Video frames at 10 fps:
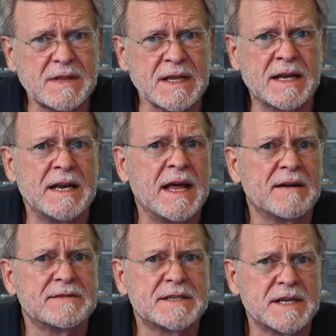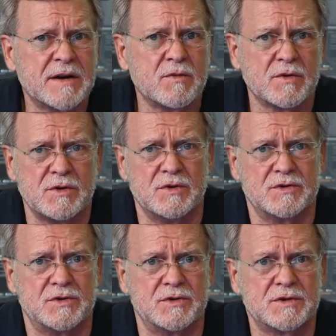can have several
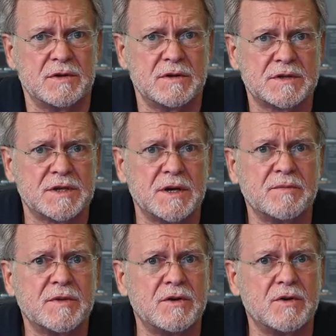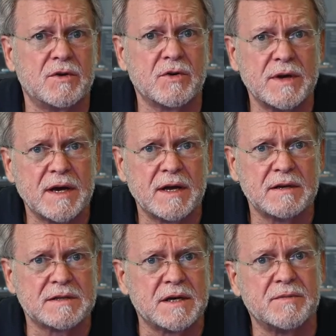users, some that you create,
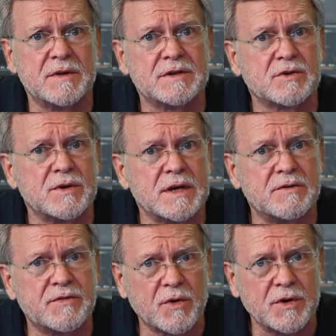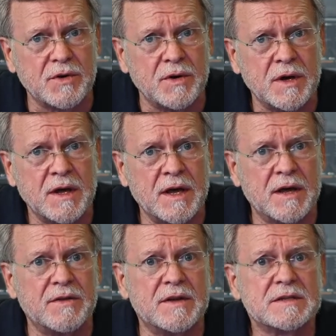some that's created for you.
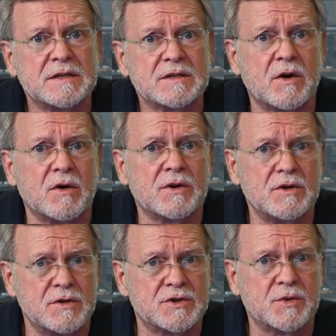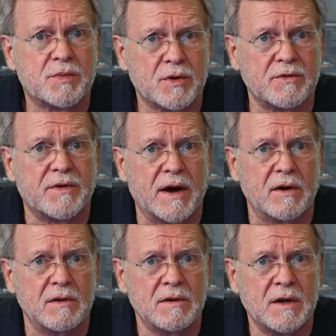This is called a user
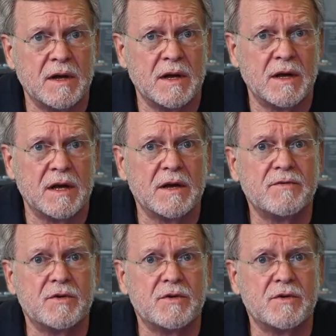profile. If you